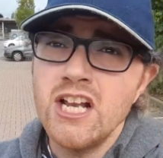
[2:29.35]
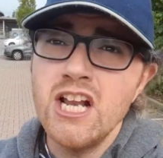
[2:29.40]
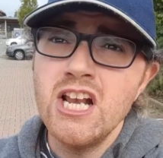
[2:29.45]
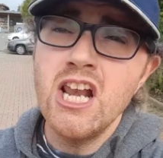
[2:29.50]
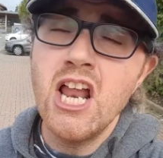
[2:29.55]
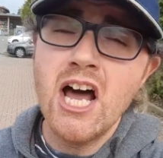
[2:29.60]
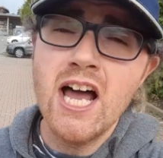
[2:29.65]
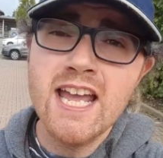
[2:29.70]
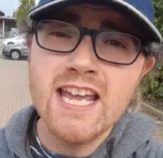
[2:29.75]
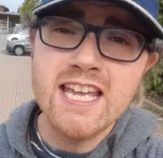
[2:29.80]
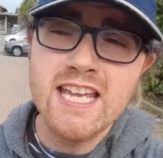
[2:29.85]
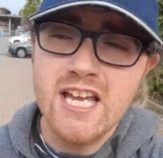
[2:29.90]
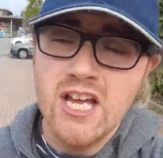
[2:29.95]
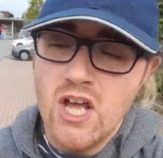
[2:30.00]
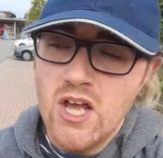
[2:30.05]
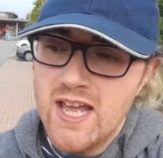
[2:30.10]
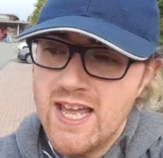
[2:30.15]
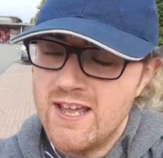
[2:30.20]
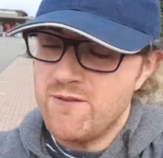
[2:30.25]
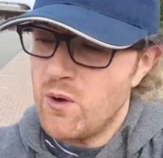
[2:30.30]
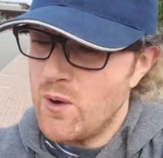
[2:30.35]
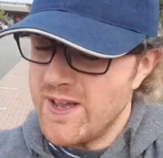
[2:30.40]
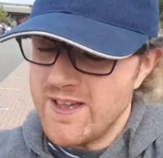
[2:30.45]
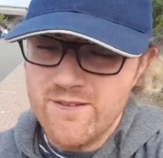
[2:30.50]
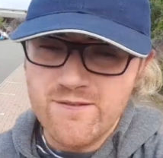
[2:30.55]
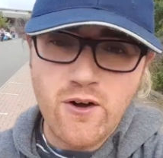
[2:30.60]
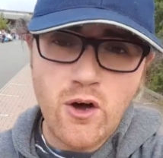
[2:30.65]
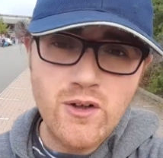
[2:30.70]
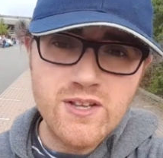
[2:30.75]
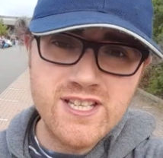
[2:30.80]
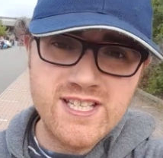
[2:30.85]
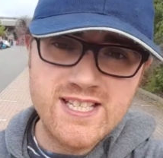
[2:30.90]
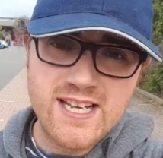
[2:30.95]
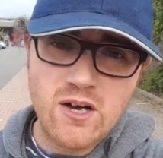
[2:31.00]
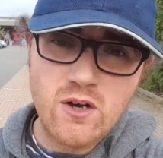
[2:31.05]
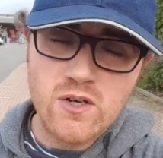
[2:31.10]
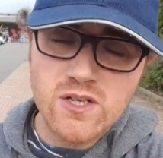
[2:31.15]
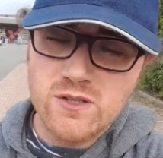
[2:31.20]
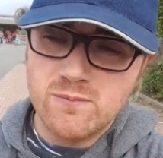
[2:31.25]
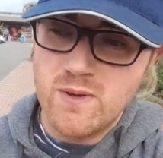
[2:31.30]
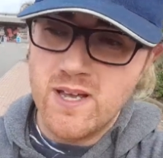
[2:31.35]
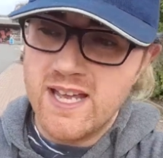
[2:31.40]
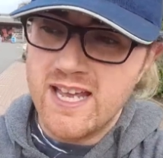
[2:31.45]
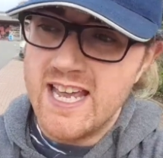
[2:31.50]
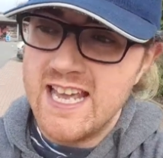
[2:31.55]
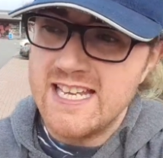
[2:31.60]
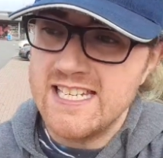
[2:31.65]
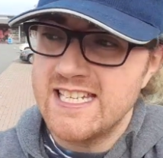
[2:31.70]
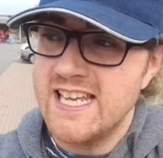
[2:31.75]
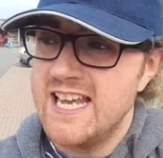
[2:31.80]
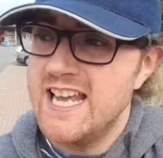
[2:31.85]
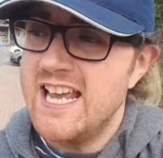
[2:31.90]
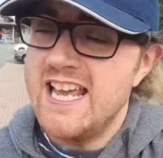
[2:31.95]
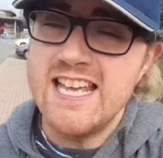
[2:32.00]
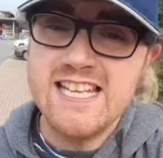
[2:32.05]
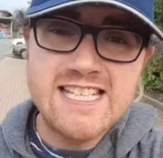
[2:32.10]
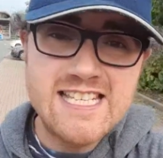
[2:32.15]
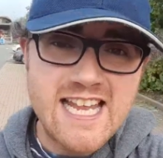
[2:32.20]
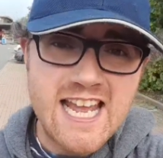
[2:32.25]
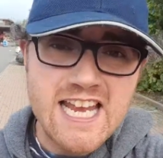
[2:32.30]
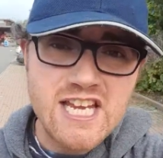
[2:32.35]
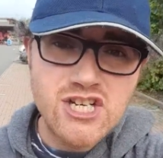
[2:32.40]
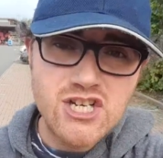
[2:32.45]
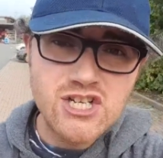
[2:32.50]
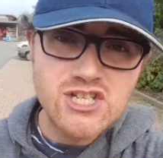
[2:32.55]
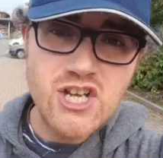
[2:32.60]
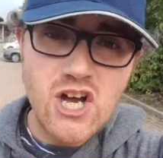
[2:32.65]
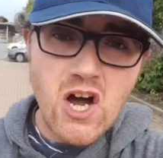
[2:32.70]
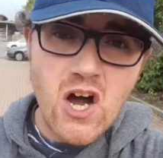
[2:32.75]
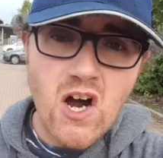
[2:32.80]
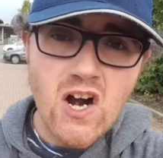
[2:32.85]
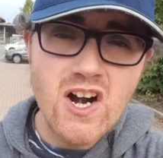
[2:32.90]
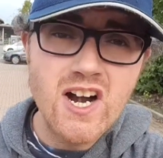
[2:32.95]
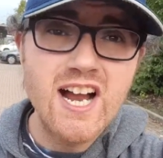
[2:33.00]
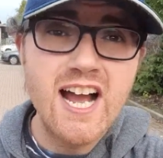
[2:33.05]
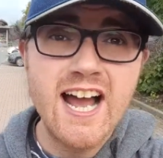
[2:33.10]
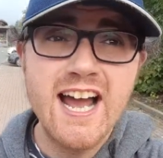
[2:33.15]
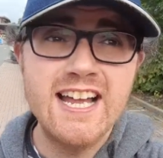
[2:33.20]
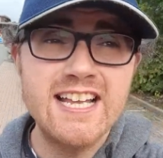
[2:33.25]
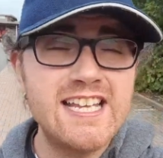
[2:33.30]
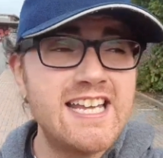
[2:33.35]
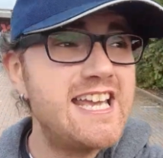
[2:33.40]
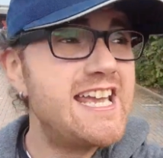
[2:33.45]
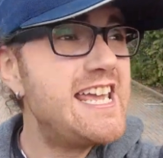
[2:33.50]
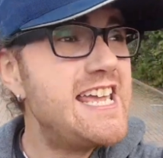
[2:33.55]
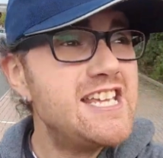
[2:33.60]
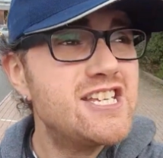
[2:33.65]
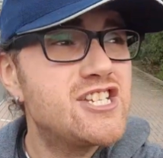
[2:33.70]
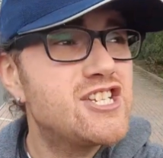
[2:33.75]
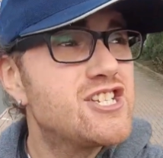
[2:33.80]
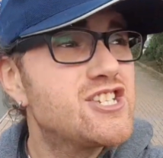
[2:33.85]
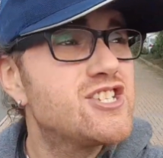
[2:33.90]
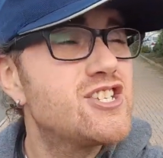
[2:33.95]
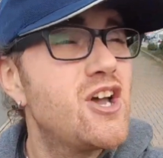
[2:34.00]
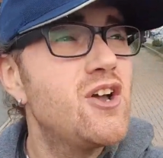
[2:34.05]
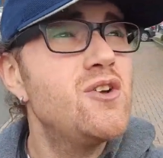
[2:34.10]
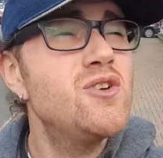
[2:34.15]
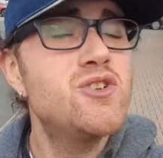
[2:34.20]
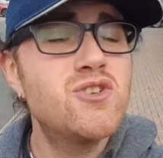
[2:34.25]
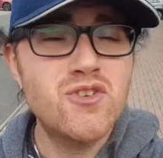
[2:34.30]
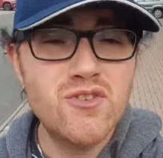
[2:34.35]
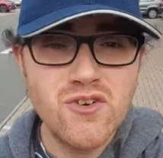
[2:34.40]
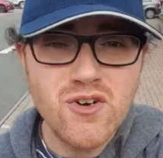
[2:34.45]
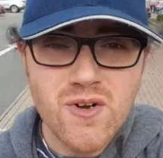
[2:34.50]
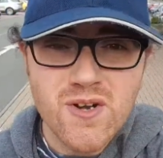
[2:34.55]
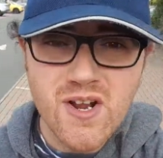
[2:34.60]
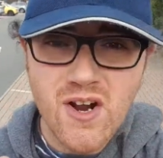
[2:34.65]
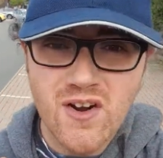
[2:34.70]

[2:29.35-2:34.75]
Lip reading: of like what Yvonne tells me is nature's art, and it is so truly